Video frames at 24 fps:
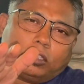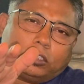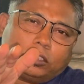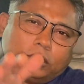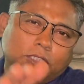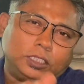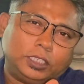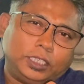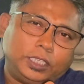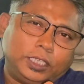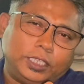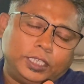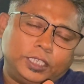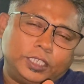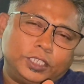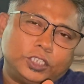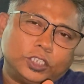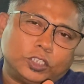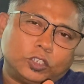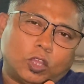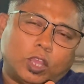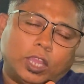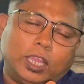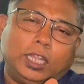
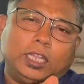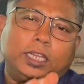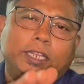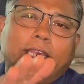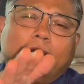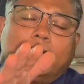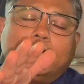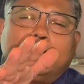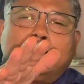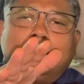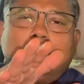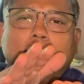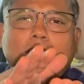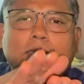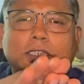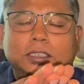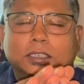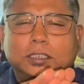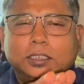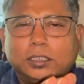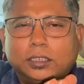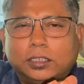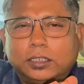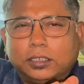engine oil get
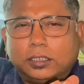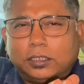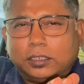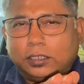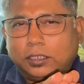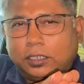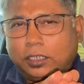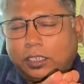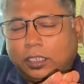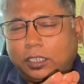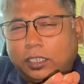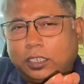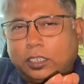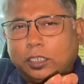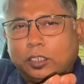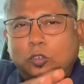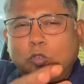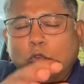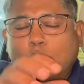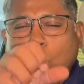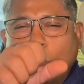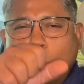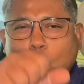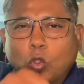
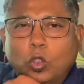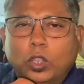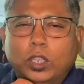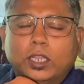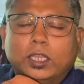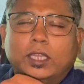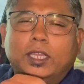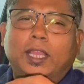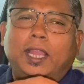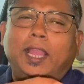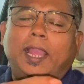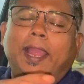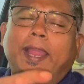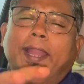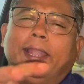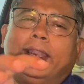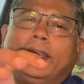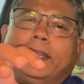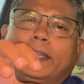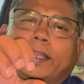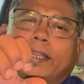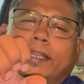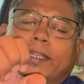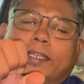cold
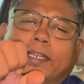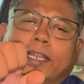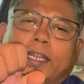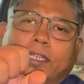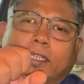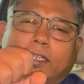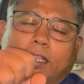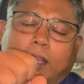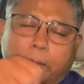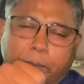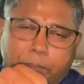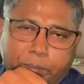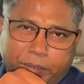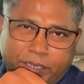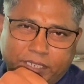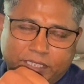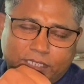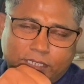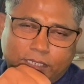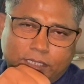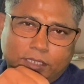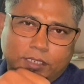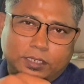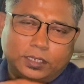and it get
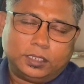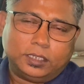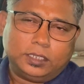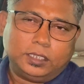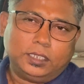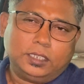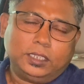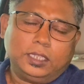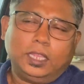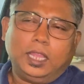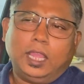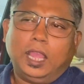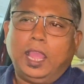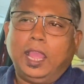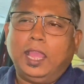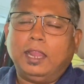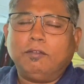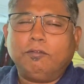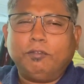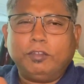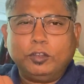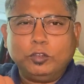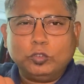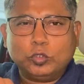compressed.
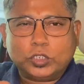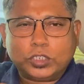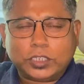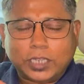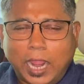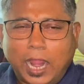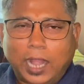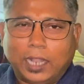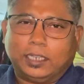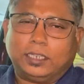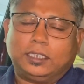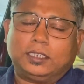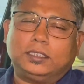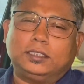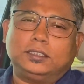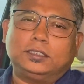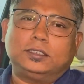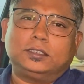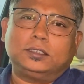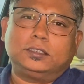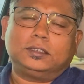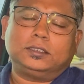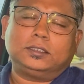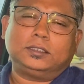And when you start
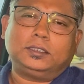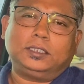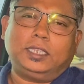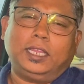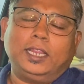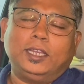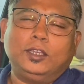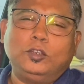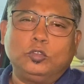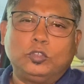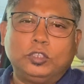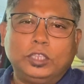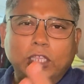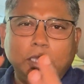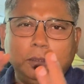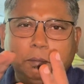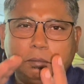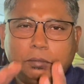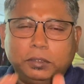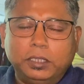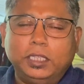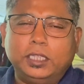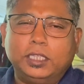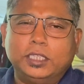and you keep
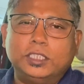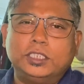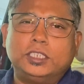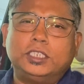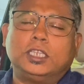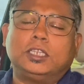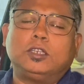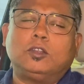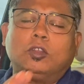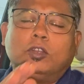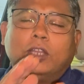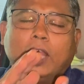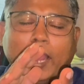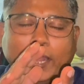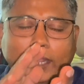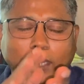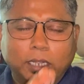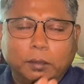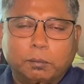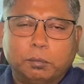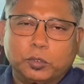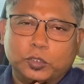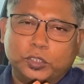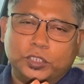the engine on
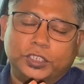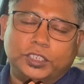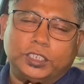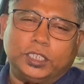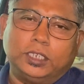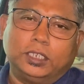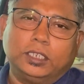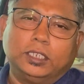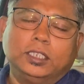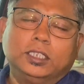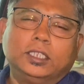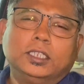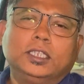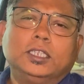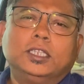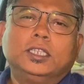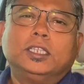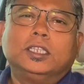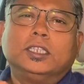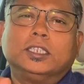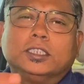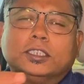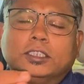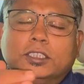idle position,
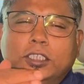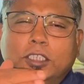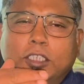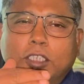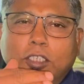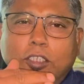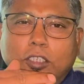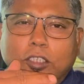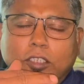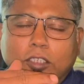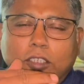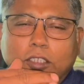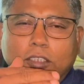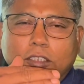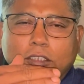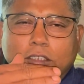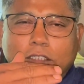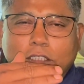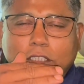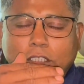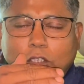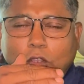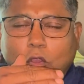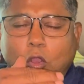the
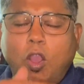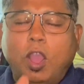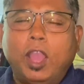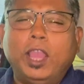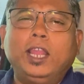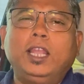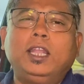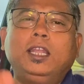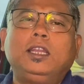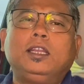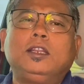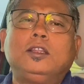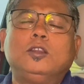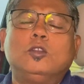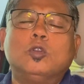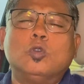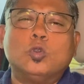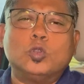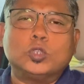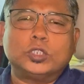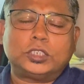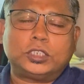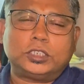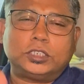oil
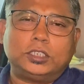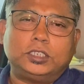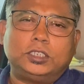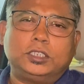goes